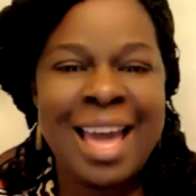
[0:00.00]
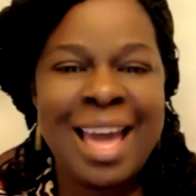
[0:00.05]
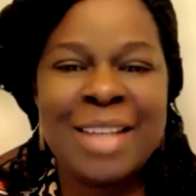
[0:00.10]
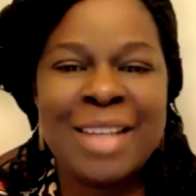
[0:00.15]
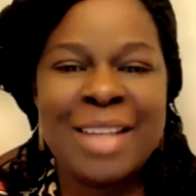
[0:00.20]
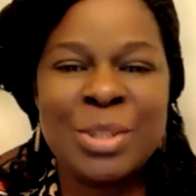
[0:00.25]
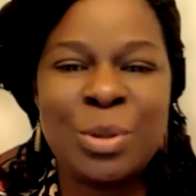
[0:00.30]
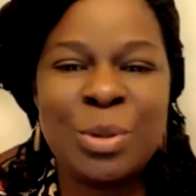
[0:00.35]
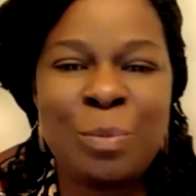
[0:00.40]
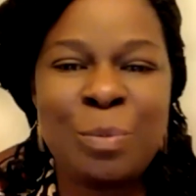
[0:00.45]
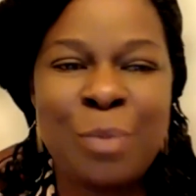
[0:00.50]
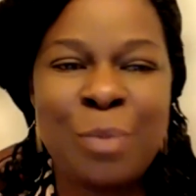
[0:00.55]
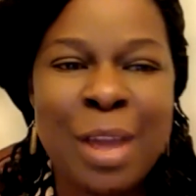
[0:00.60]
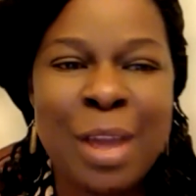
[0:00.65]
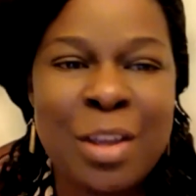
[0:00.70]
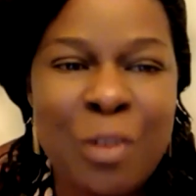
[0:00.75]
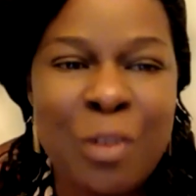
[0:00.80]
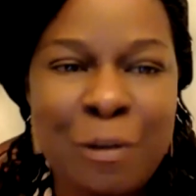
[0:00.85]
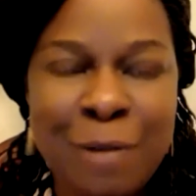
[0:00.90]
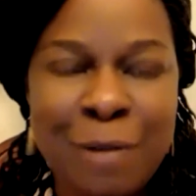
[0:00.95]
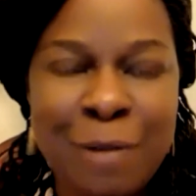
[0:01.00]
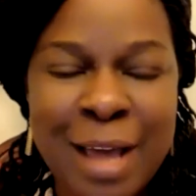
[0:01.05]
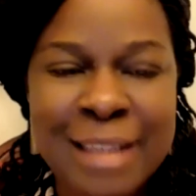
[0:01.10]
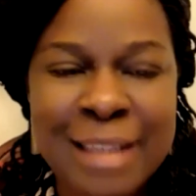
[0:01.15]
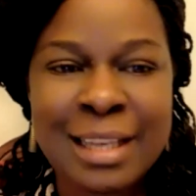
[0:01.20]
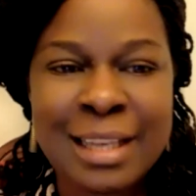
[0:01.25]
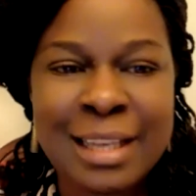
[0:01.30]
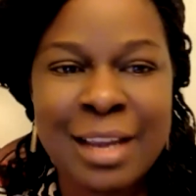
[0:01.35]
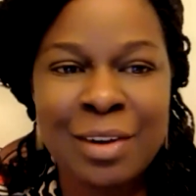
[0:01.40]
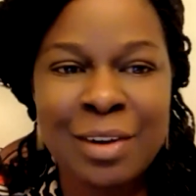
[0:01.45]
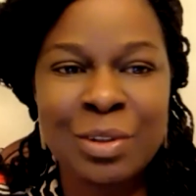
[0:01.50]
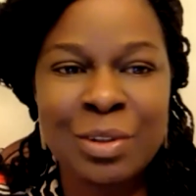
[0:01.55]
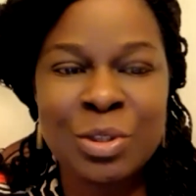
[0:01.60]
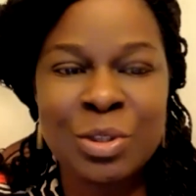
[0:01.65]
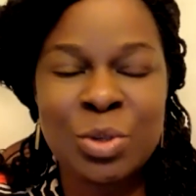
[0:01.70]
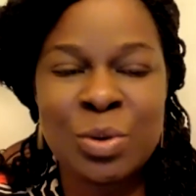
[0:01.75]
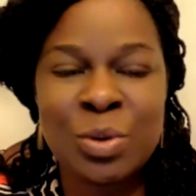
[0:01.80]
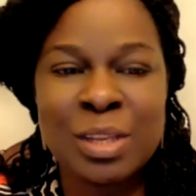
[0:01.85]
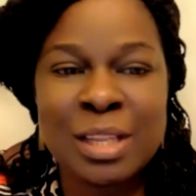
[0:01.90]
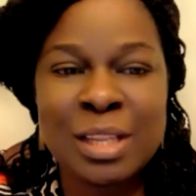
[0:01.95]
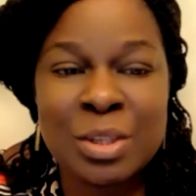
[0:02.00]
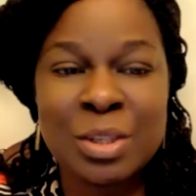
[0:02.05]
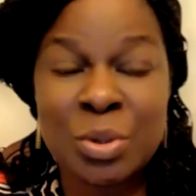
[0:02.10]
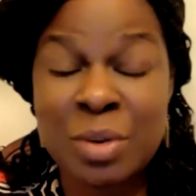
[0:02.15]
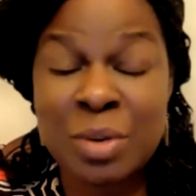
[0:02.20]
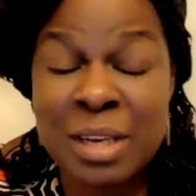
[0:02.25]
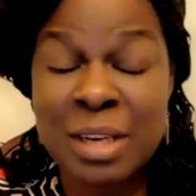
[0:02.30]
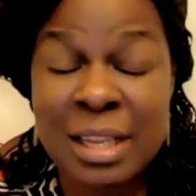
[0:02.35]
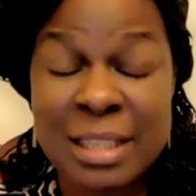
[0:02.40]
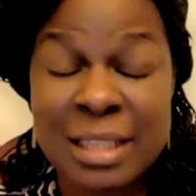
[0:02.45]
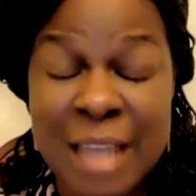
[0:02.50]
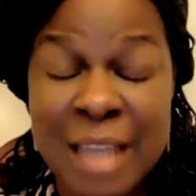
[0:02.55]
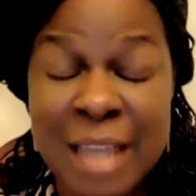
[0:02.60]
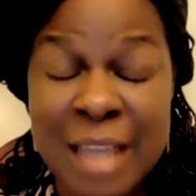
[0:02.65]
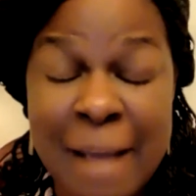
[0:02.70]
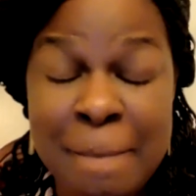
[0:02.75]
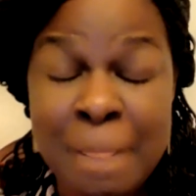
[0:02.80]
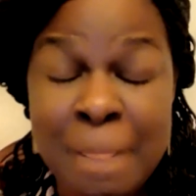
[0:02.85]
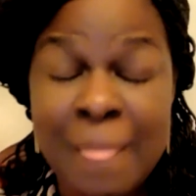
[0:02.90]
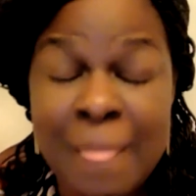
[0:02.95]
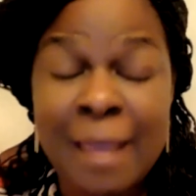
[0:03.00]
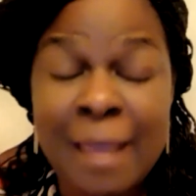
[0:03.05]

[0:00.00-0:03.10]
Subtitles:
as you break your fast later during the day.